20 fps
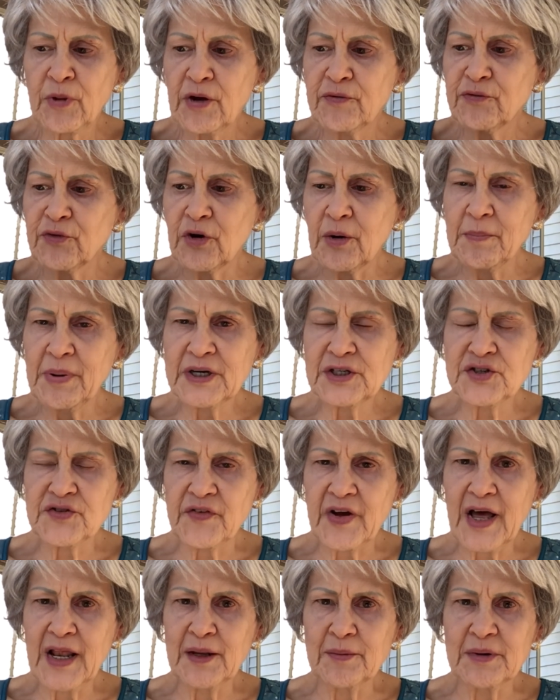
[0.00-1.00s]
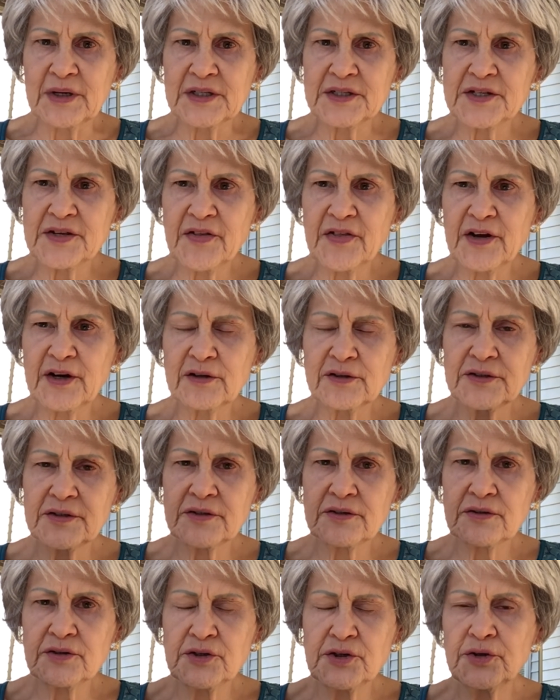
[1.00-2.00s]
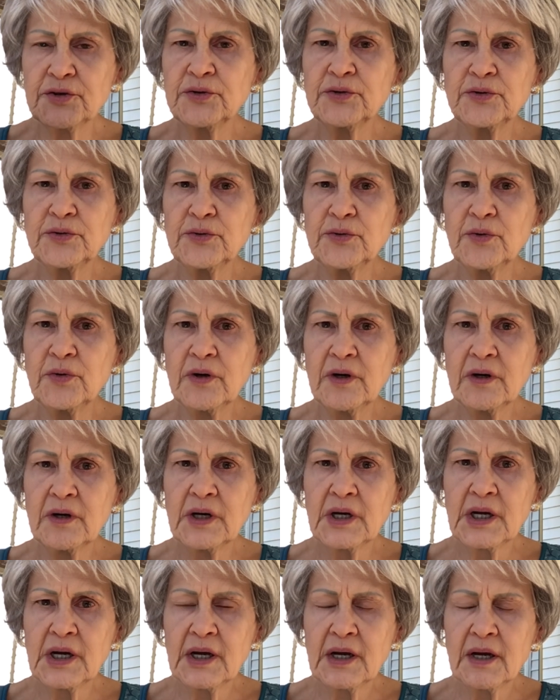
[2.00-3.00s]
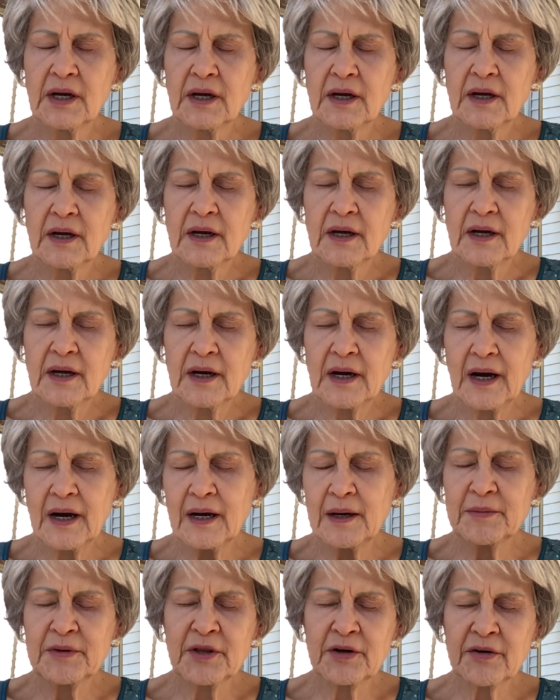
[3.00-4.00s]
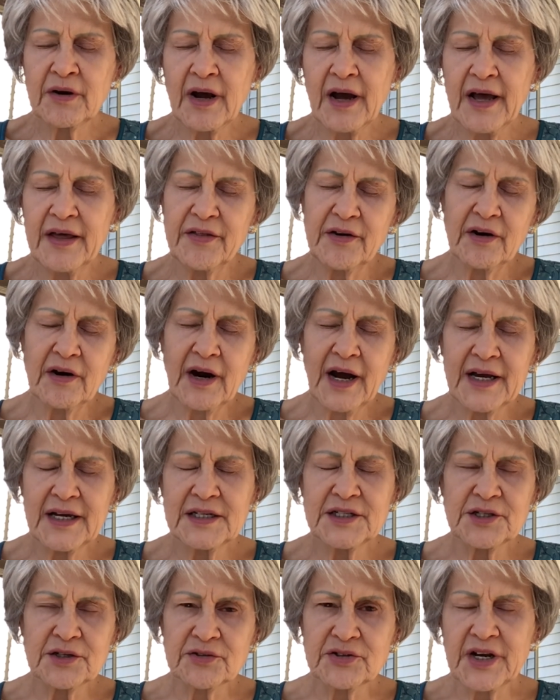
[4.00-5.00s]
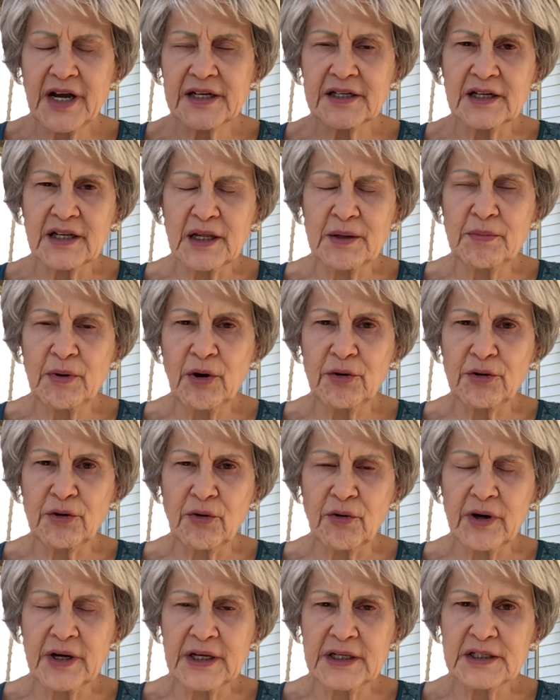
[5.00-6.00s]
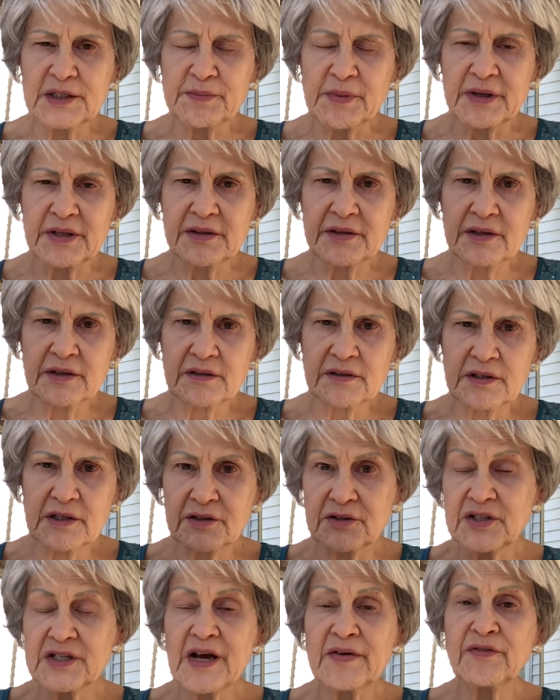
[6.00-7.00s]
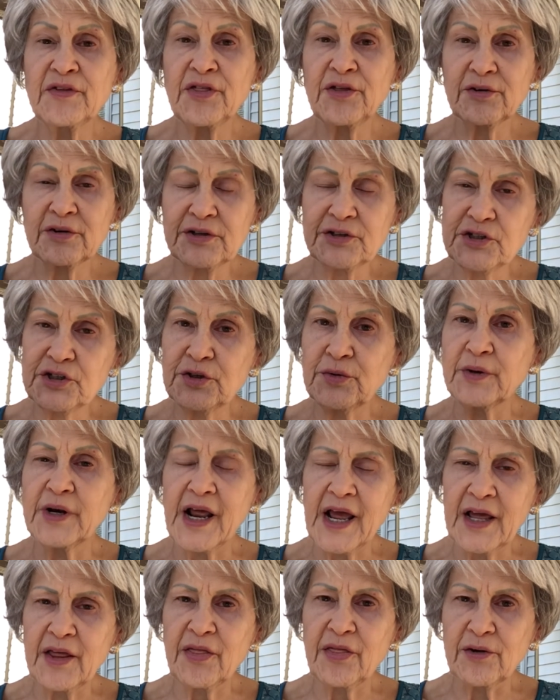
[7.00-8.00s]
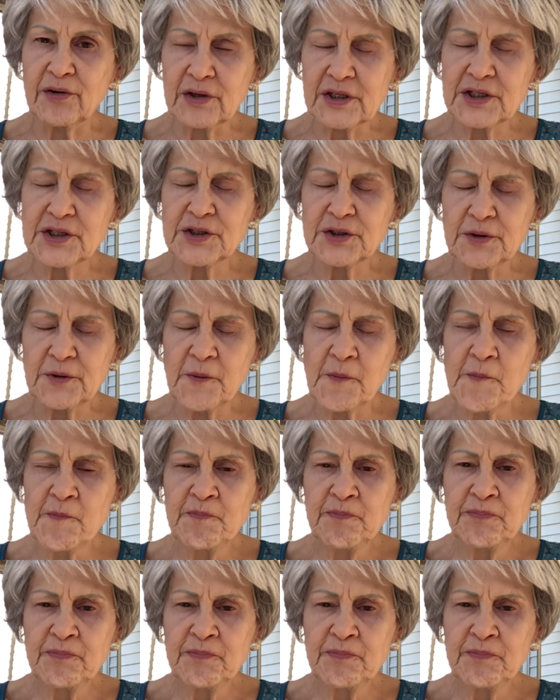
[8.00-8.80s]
for a bunch of elements. There's two, I mean, I guess they're technically both greens, but there's 732 and 832.